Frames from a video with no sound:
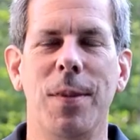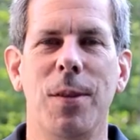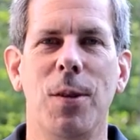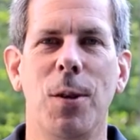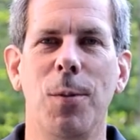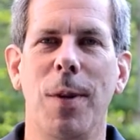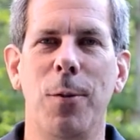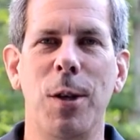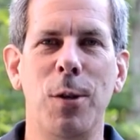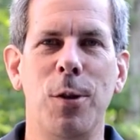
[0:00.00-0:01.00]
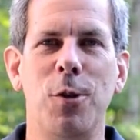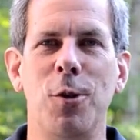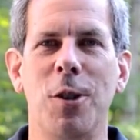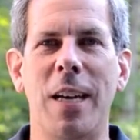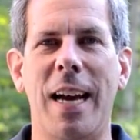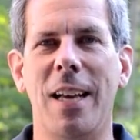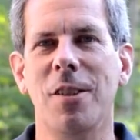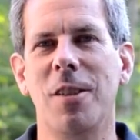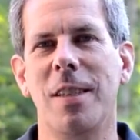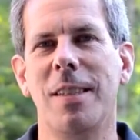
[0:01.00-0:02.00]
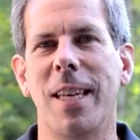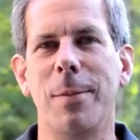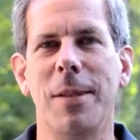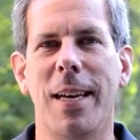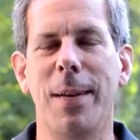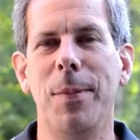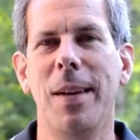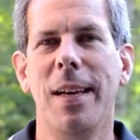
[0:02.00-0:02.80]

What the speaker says: So I went to a junior college, and at the same time,